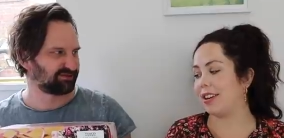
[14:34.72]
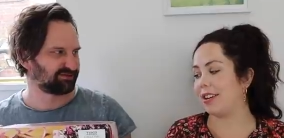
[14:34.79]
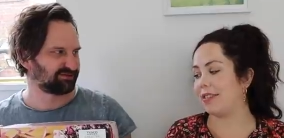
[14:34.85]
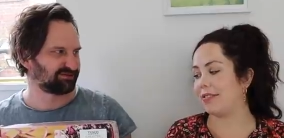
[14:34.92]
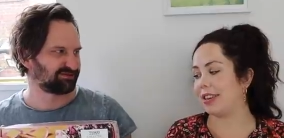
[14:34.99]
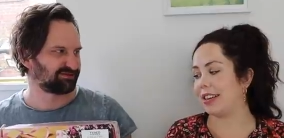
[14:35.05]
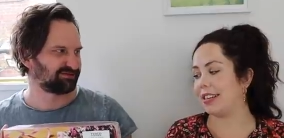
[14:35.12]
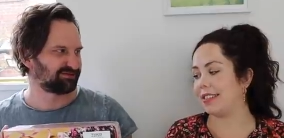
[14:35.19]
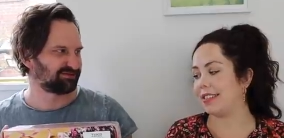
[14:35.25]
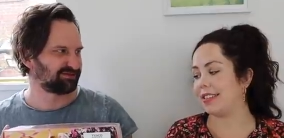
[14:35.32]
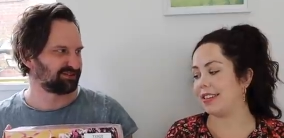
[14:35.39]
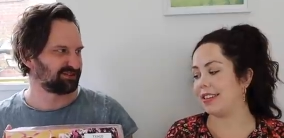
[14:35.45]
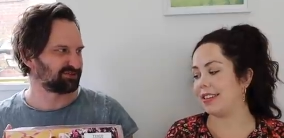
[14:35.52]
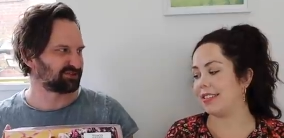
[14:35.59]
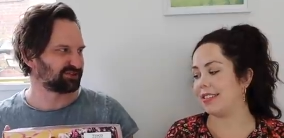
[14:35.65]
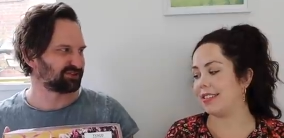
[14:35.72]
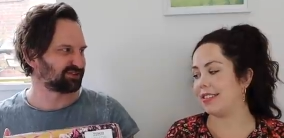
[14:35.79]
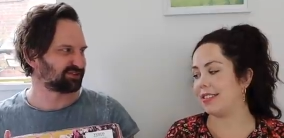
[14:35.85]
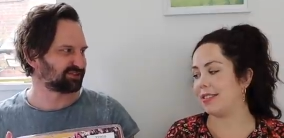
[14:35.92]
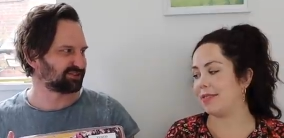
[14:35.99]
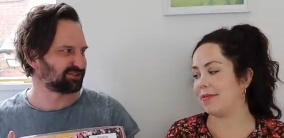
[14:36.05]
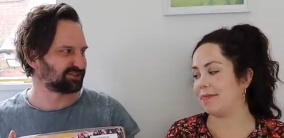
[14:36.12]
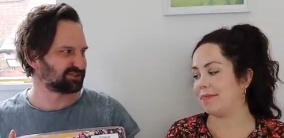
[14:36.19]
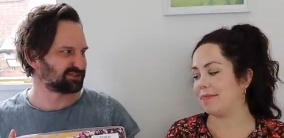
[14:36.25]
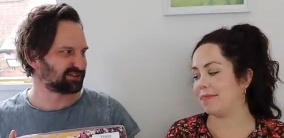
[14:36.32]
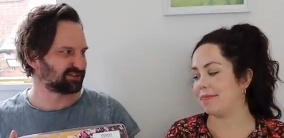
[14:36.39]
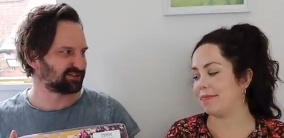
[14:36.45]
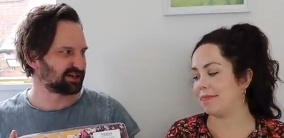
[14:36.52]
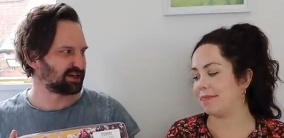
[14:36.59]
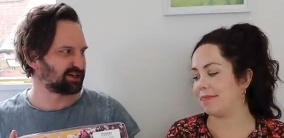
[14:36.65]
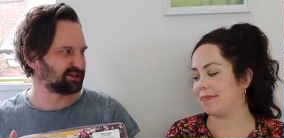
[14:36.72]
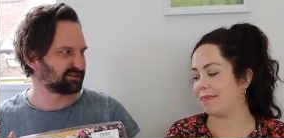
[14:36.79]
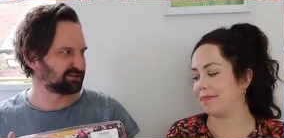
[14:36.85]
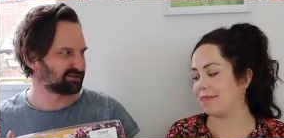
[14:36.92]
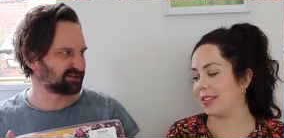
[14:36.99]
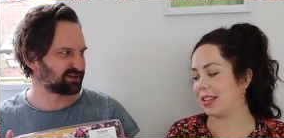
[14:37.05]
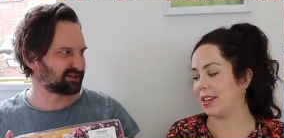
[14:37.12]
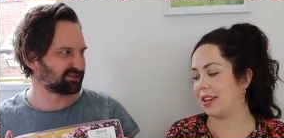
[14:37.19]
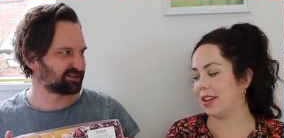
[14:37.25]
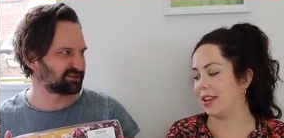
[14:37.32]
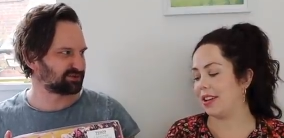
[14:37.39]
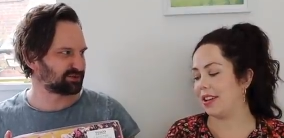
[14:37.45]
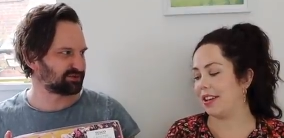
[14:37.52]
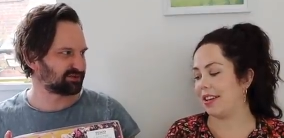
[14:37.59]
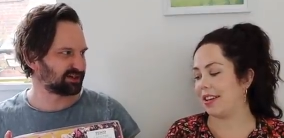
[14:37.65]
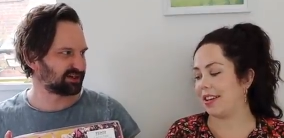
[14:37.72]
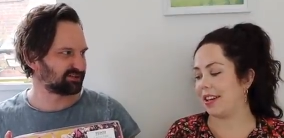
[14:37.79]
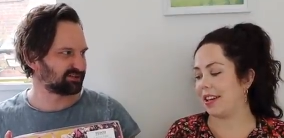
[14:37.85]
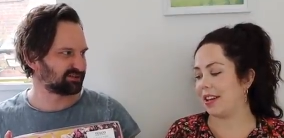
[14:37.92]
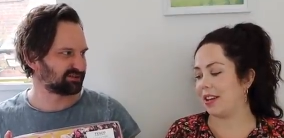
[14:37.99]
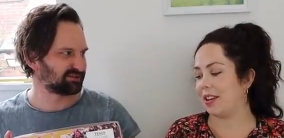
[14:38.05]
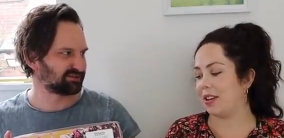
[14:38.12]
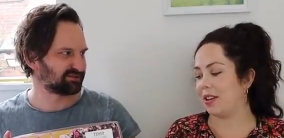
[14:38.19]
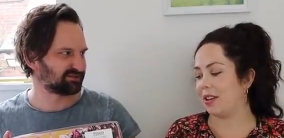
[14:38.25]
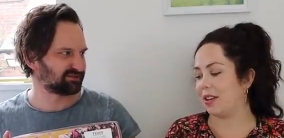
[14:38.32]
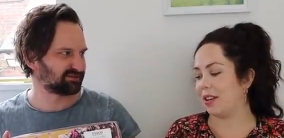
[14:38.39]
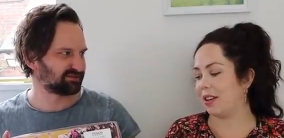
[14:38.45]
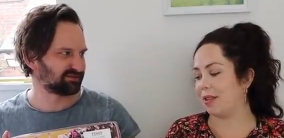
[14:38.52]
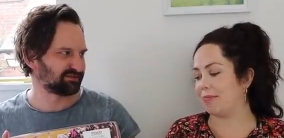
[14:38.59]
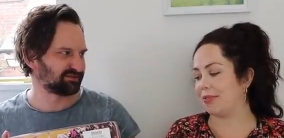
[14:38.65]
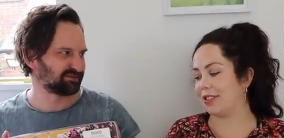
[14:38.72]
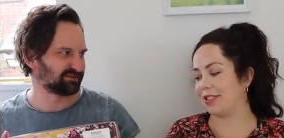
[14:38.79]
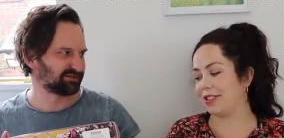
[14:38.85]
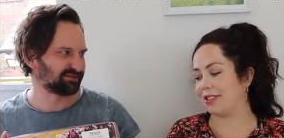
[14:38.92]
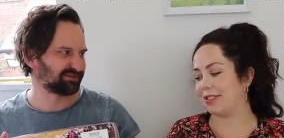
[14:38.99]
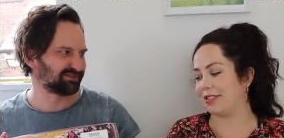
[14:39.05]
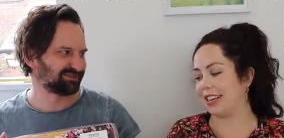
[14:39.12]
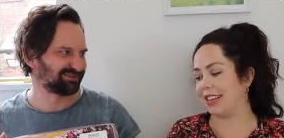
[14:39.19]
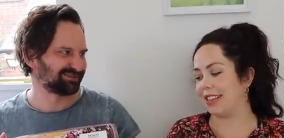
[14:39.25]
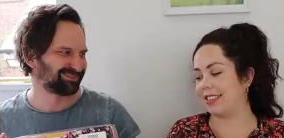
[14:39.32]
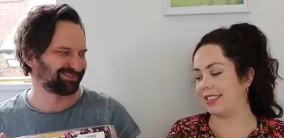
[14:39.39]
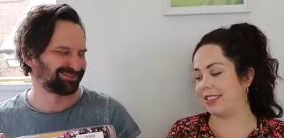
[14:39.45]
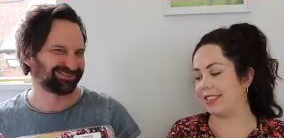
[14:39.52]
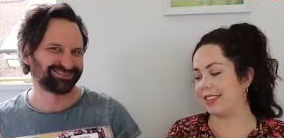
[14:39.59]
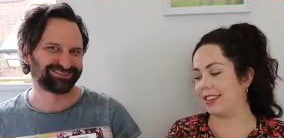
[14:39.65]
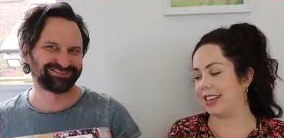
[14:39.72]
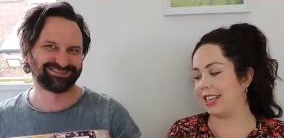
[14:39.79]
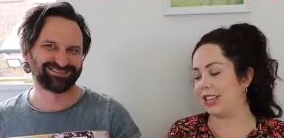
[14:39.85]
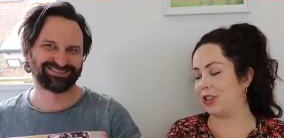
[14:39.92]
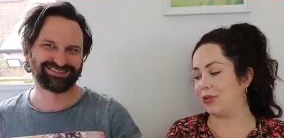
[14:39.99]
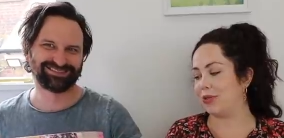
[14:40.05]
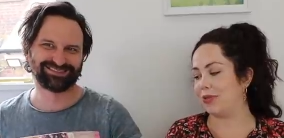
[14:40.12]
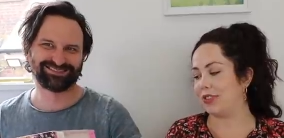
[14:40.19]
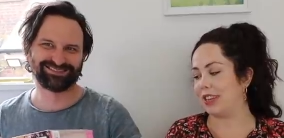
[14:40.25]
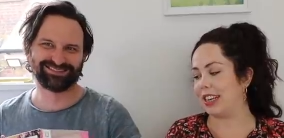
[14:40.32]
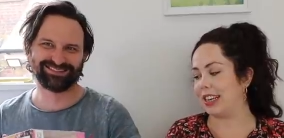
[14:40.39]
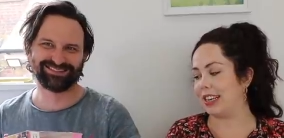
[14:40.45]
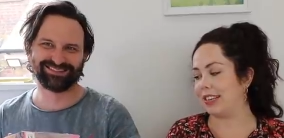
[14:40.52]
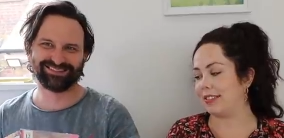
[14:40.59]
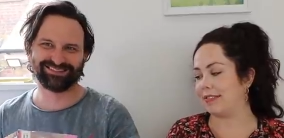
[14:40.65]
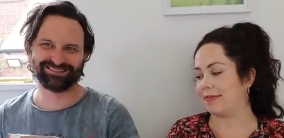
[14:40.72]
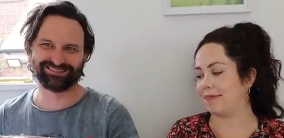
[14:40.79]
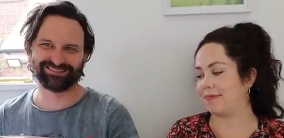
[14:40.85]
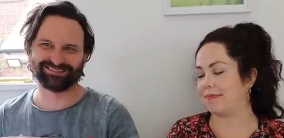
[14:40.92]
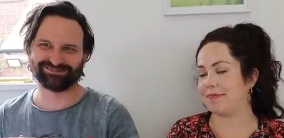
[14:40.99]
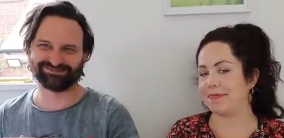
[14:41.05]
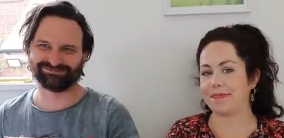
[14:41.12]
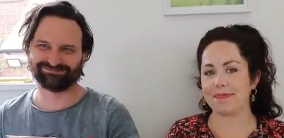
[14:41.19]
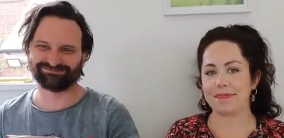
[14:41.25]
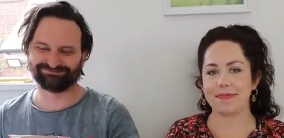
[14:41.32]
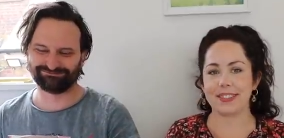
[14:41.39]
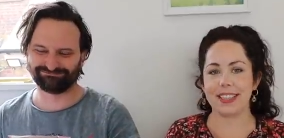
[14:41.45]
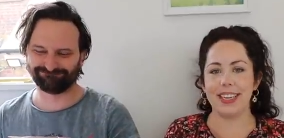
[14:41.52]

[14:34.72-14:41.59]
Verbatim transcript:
Speaker 1: her face is. You've got,
Speaker 2: got to tell Callie, say it to her face.
Speaker 1: I'm sorry, I didn't like your feet. Oh.